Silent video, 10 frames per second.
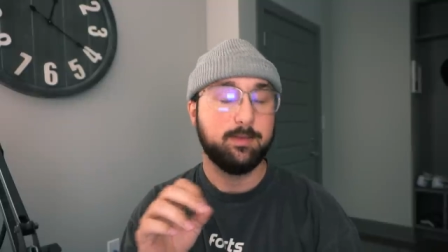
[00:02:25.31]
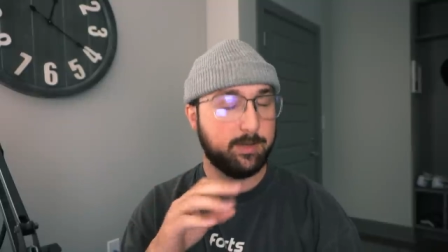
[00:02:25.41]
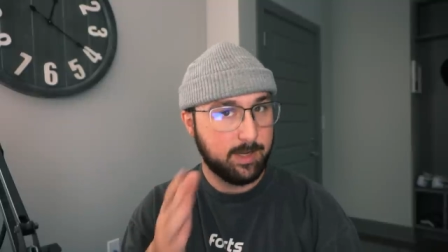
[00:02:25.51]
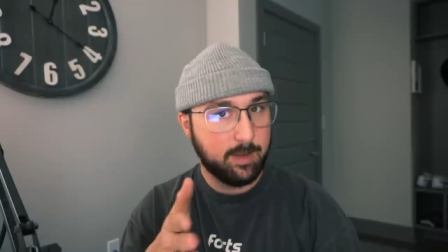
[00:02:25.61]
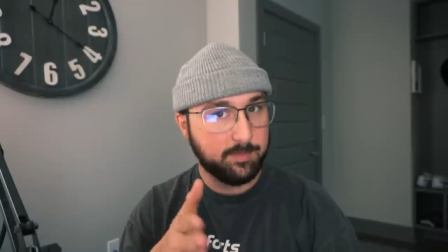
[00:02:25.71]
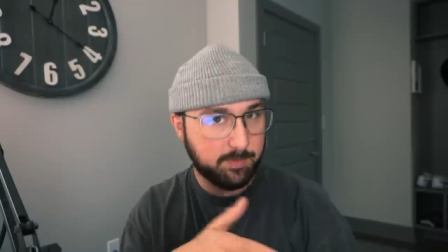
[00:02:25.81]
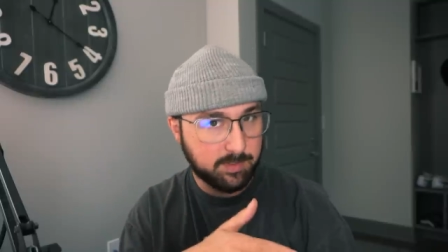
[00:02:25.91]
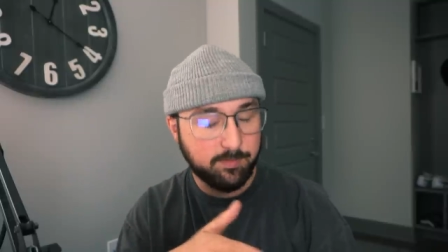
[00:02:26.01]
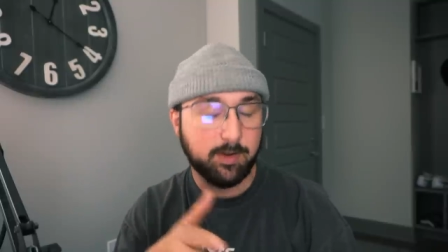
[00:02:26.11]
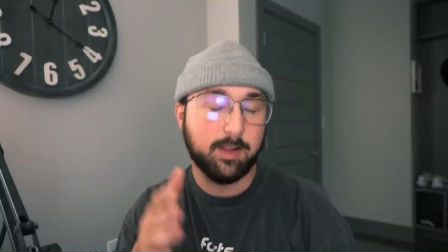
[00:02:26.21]
to him
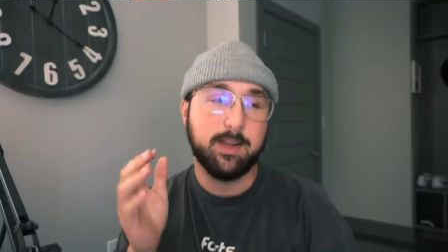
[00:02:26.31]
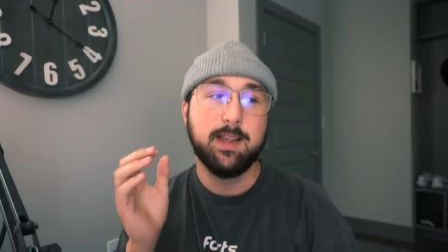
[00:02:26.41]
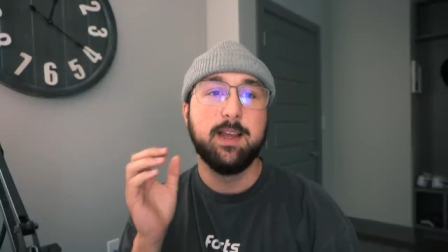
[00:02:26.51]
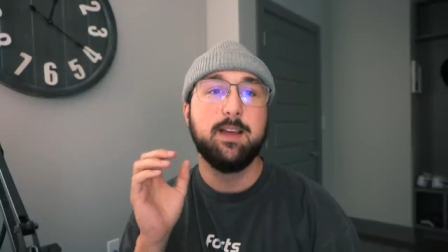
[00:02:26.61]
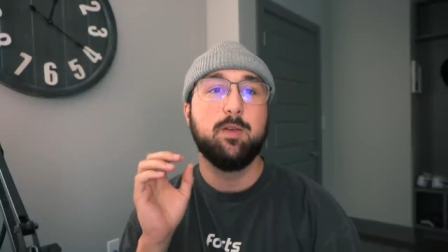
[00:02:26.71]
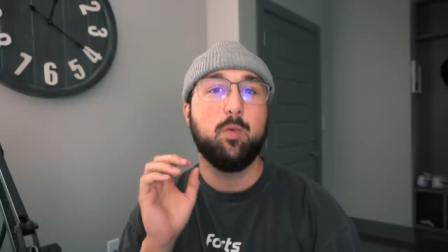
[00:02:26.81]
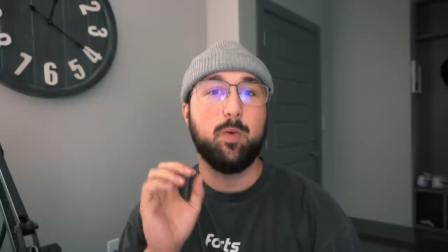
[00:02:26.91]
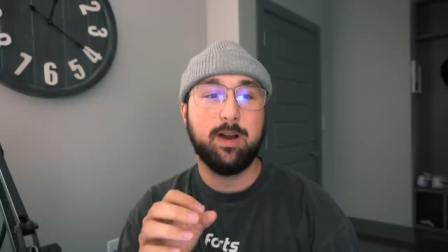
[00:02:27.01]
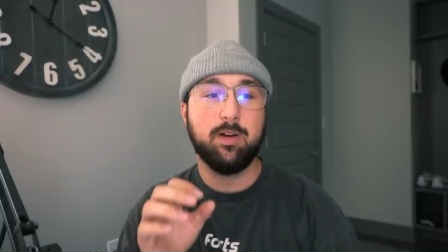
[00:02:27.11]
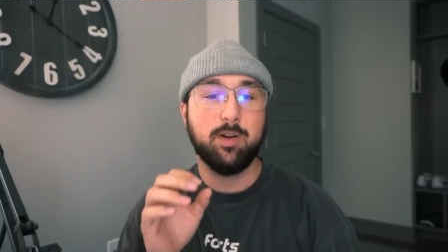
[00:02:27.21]
specifically,
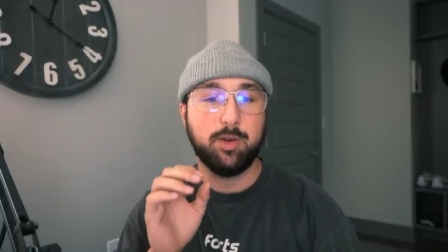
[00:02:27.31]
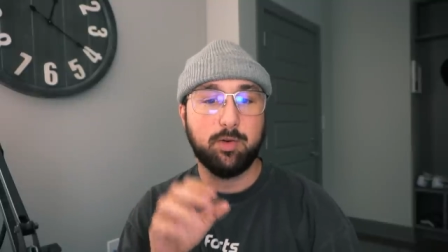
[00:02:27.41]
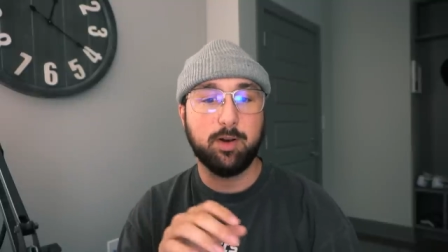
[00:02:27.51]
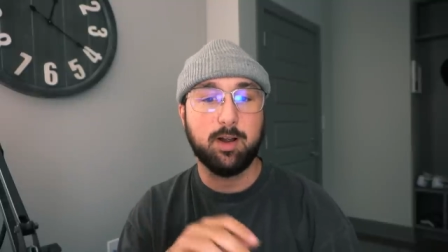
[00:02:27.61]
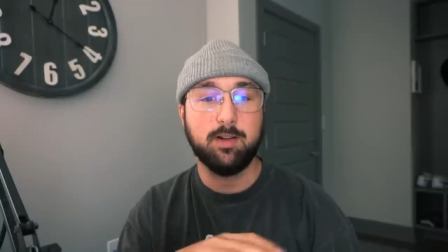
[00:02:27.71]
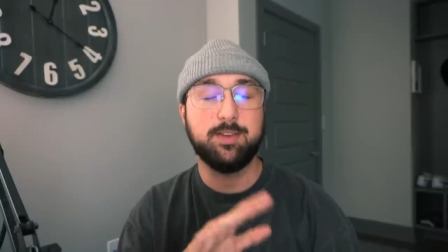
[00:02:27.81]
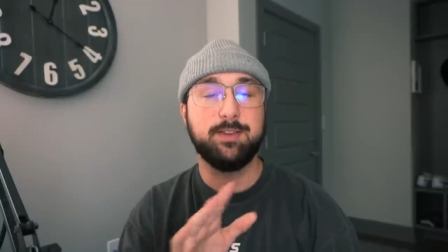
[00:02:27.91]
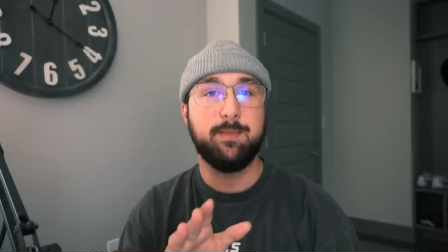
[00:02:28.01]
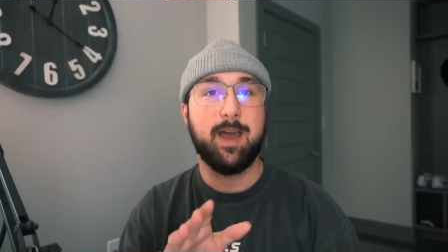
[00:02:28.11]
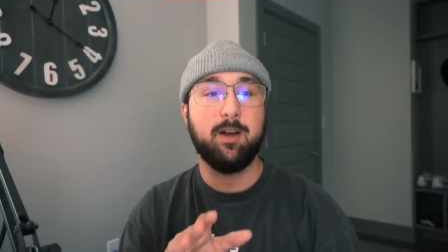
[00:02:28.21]
where you go to college
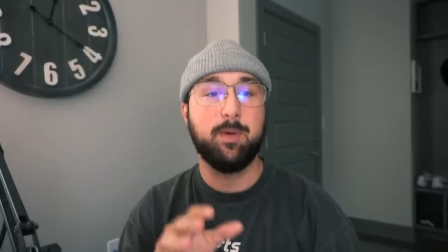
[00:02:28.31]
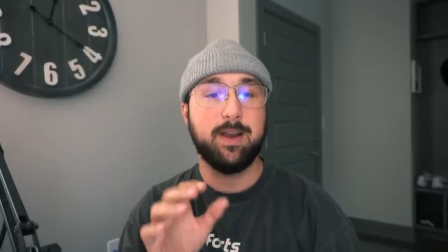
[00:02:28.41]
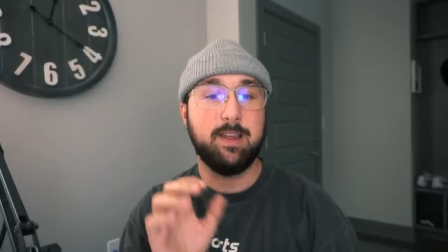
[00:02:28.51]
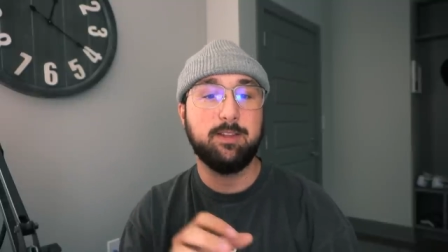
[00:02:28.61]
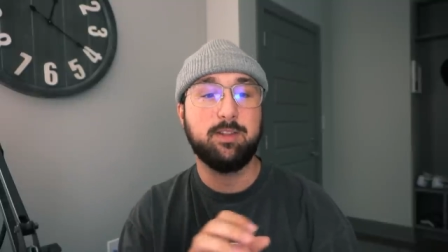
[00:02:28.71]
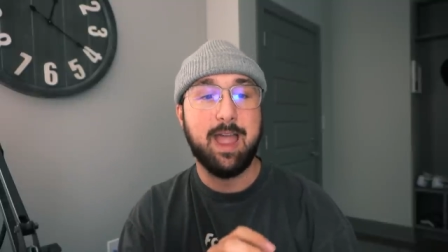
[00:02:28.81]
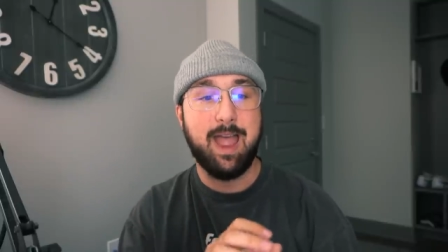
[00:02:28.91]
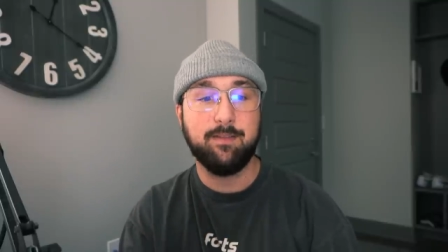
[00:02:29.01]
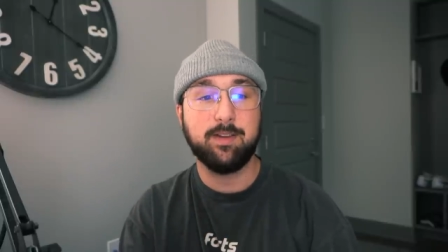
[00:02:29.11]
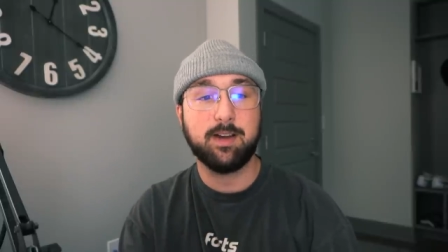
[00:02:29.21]
doesn't matter, but
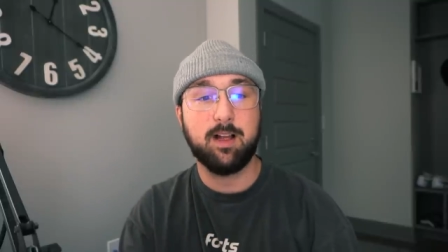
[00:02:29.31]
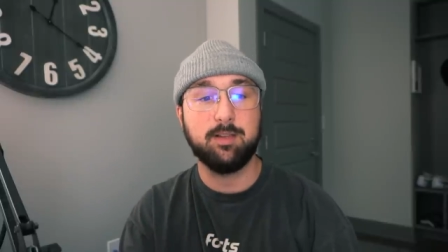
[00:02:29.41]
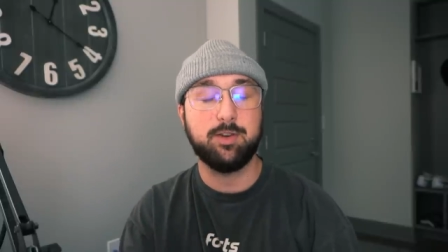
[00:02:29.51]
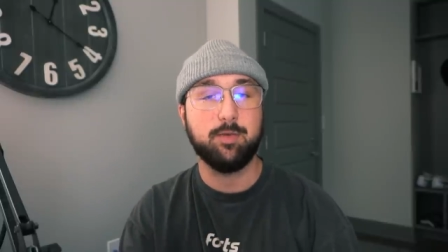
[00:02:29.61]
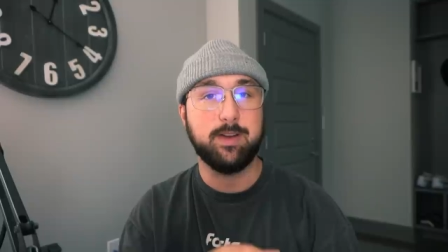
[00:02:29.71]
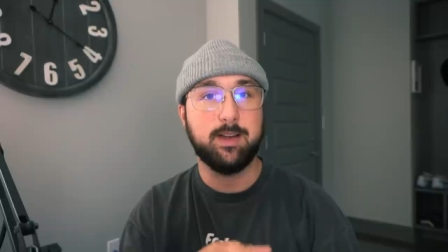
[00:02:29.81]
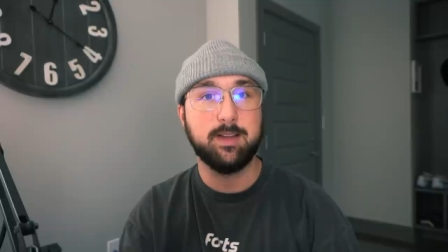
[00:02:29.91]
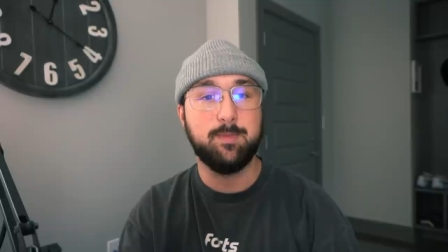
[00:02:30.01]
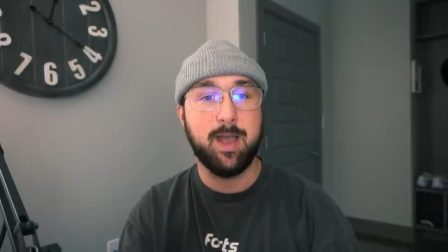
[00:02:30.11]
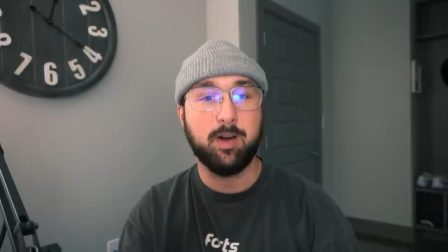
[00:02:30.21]
having a college degree
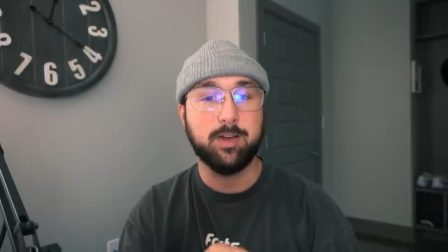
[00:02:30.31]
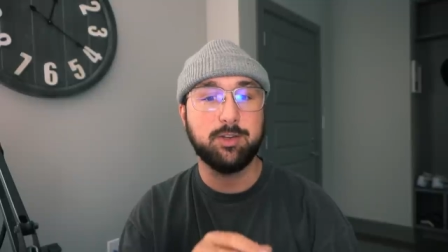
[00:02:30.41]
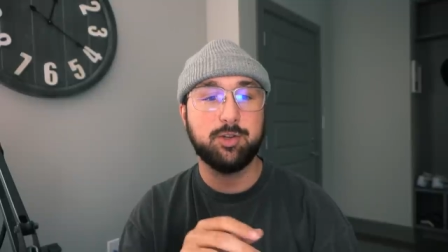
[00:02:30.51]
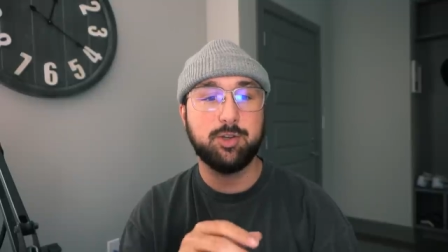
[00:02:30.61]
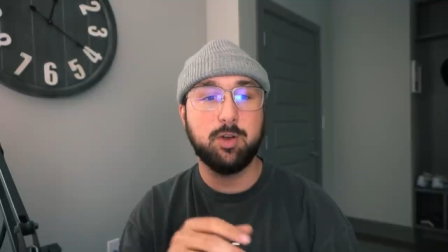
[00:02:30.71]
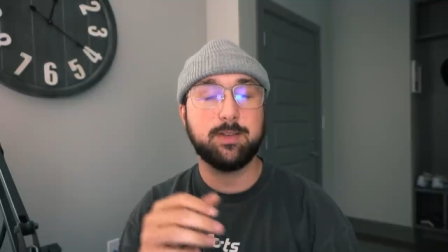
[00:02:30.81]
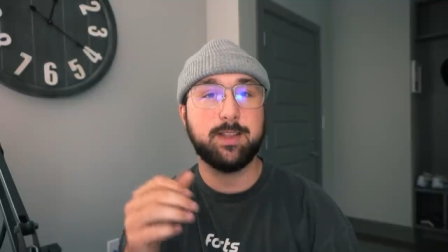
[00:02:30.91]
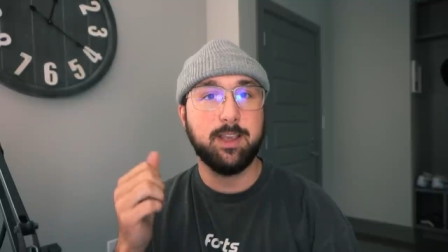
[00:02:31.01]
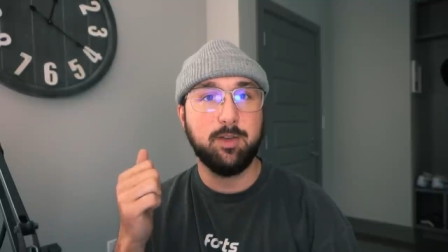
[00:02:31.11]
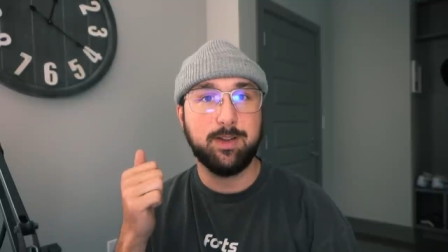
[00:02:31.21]
does matter because it shows
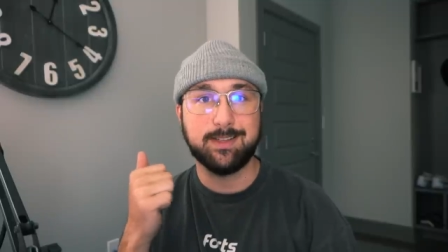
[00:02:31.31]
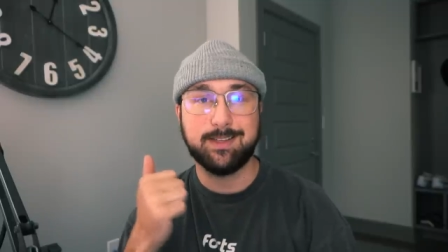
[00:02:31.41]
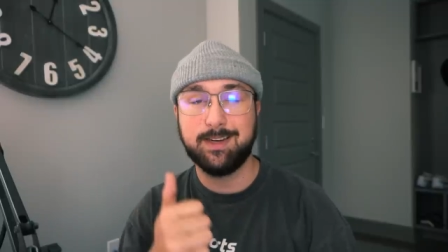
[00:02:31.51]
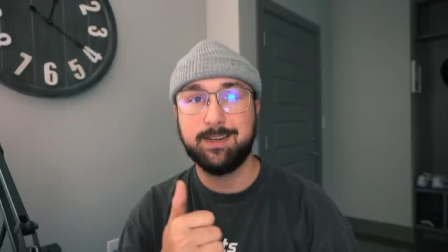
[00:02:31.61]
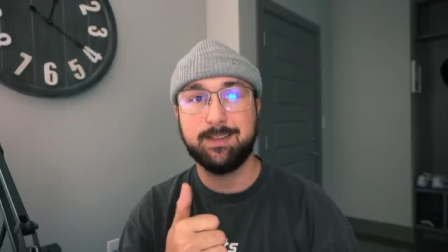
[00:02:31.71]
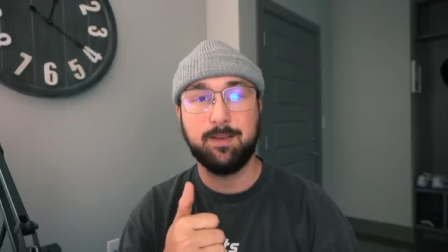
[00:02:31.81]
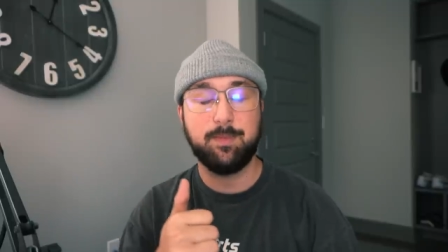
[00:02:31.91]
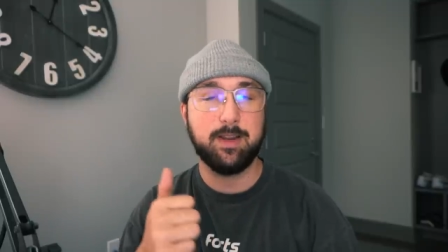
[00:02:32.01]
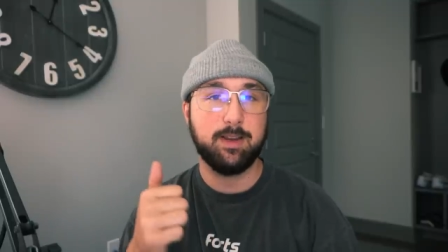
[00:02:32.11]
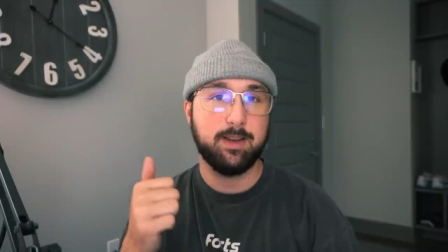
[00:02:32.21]
that you can stick to
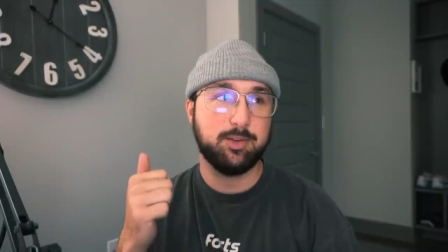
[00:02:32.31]
something.